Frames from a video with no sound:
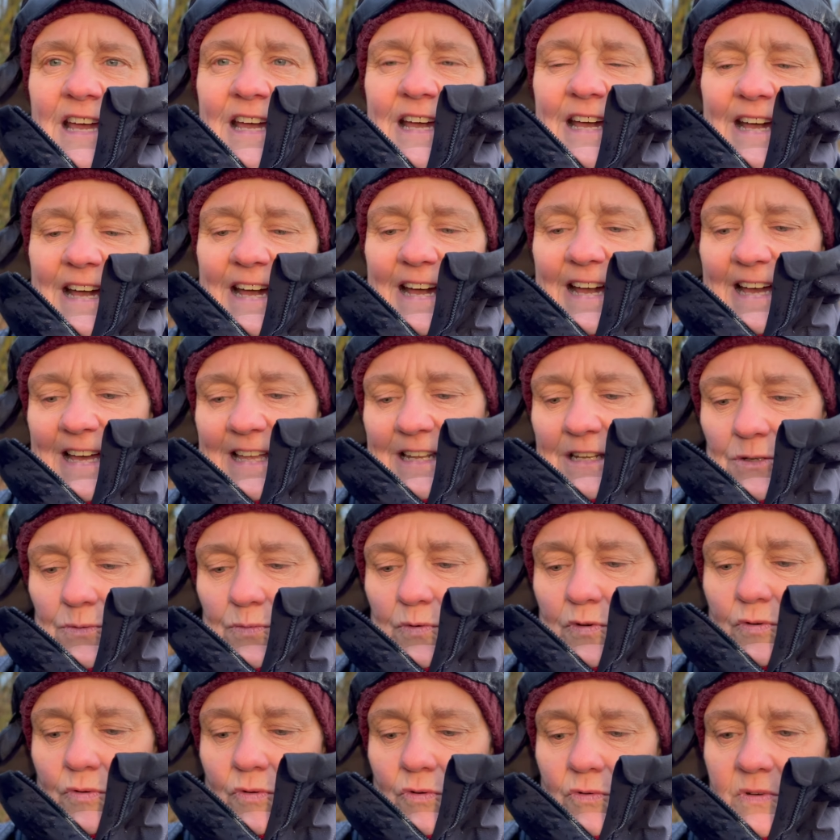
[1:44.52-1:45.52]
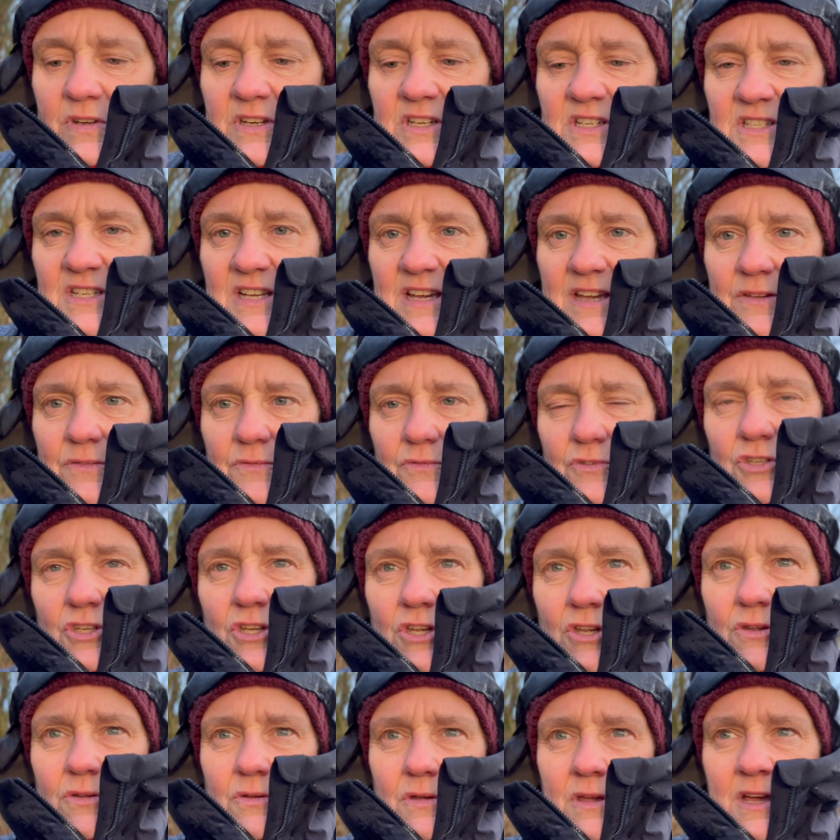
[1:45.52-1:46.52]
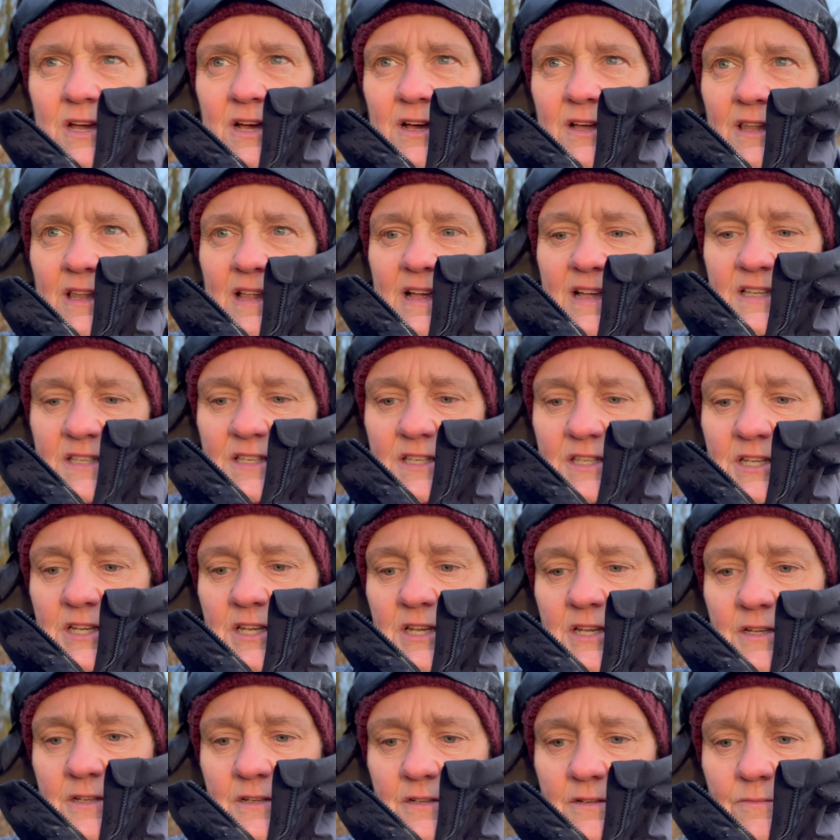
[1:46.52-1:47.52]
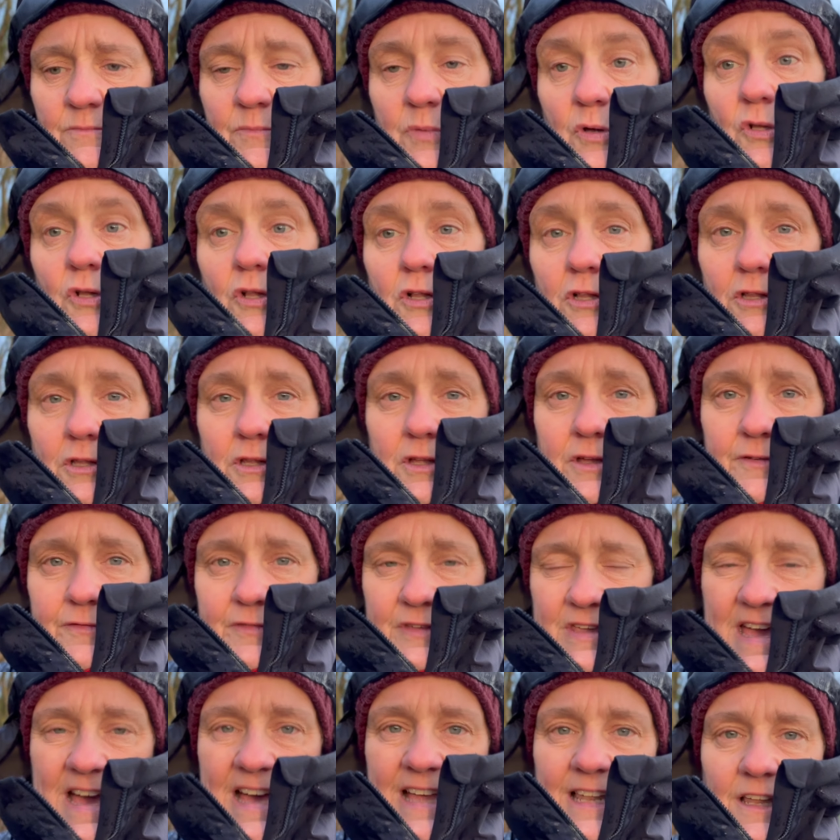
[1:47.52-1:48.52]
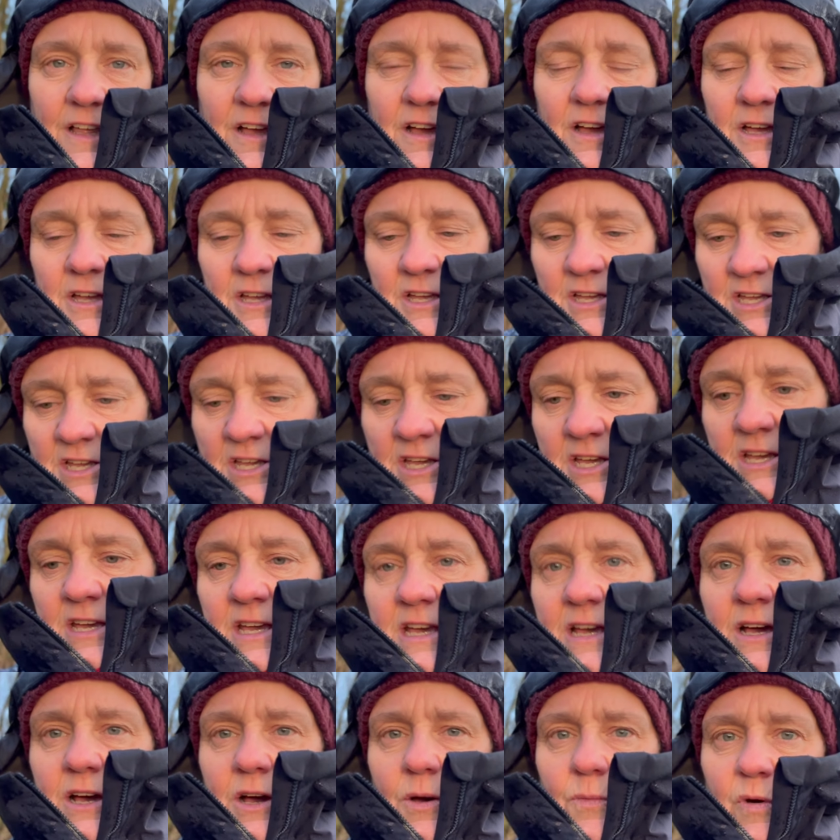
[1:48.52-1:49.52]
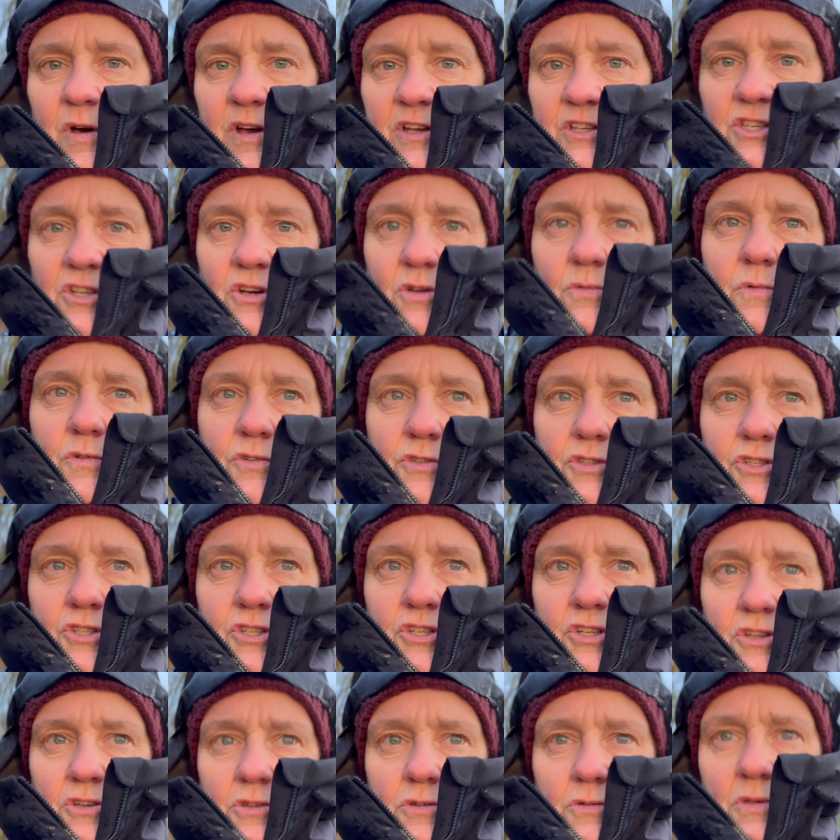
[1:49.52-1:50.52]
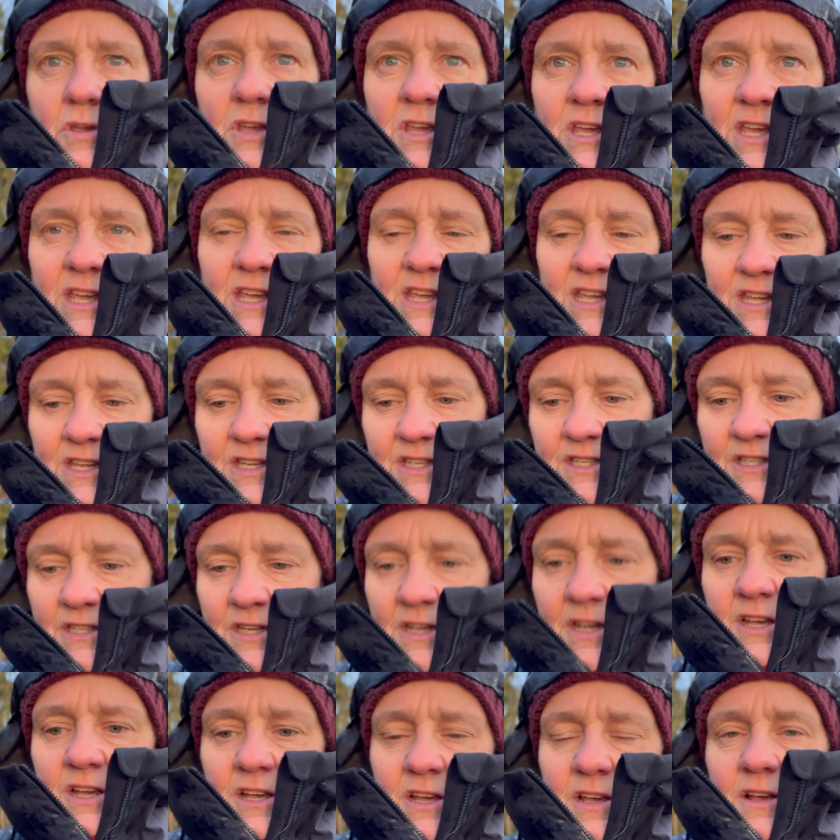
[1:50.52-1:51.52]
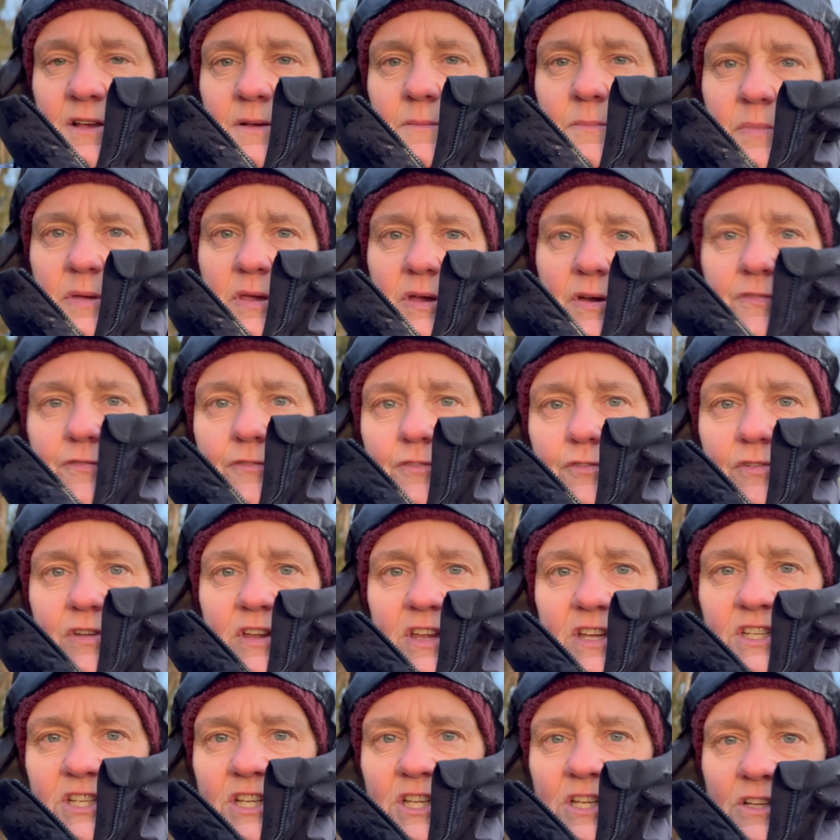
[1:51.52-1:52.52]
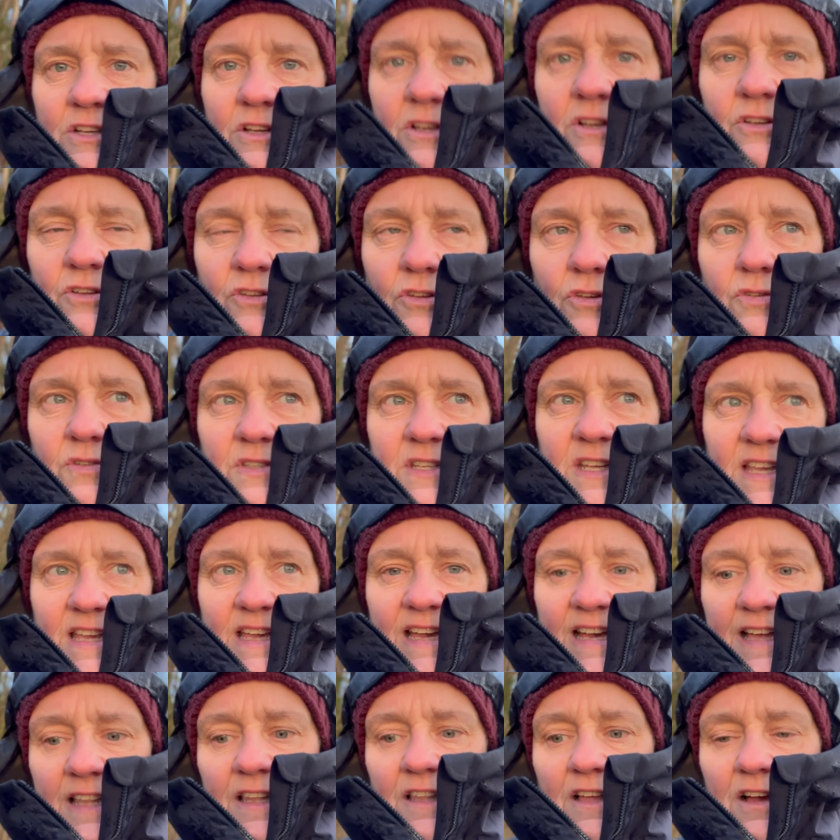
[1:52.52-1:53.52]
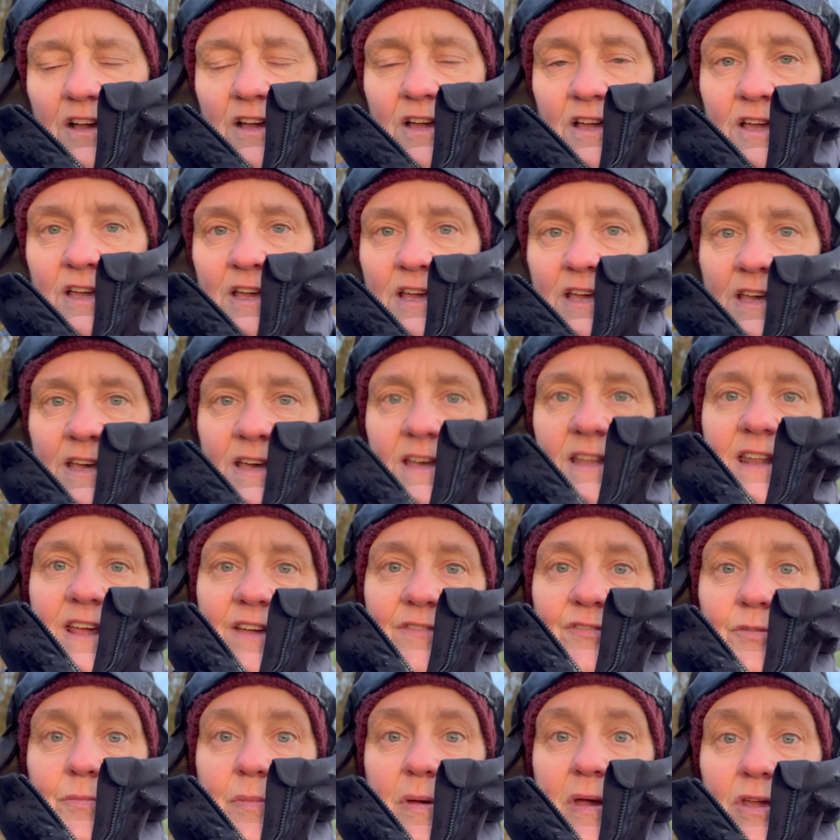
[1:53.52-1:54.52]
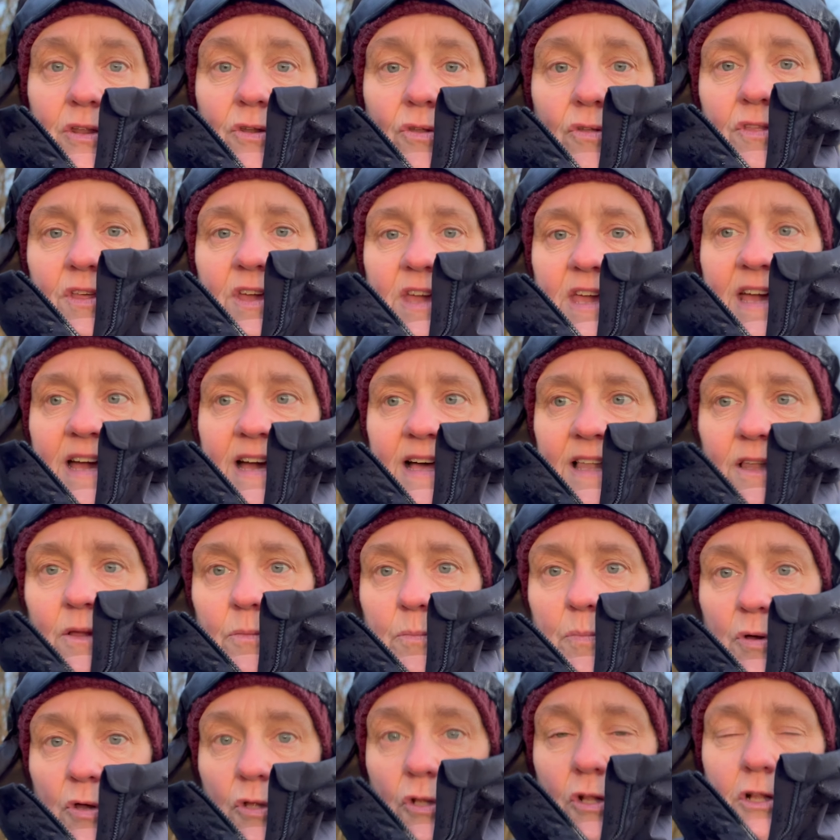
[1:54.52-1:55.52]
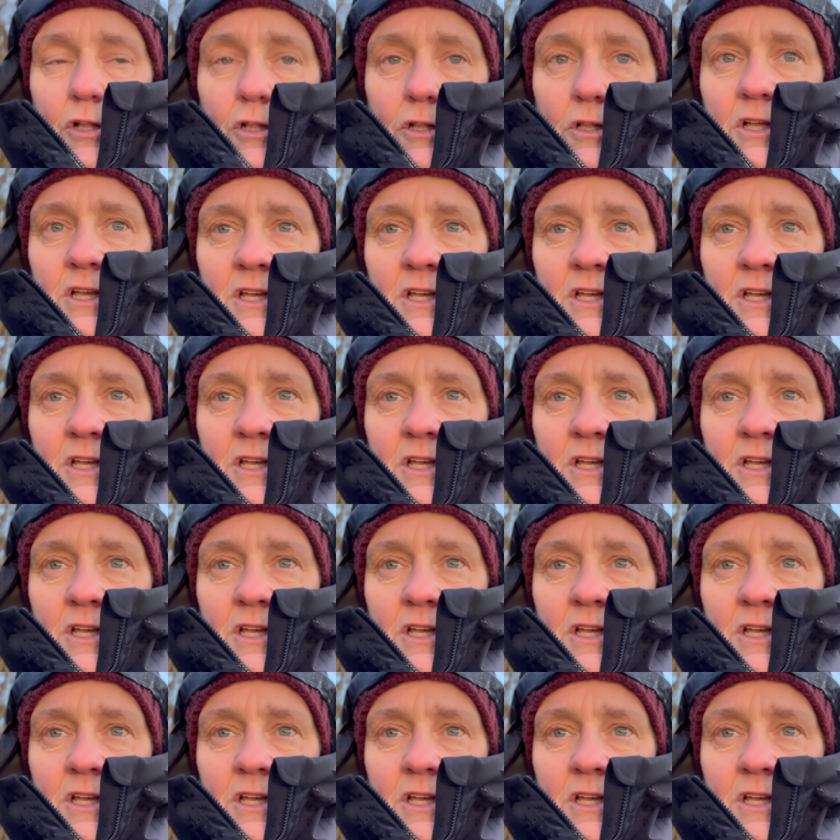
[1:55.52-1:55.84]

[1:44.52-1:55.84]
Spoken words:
And we're already down to our last bottle of Cala. And what I don't want to do is be off grid using Cala and have to buy another Cala bottle.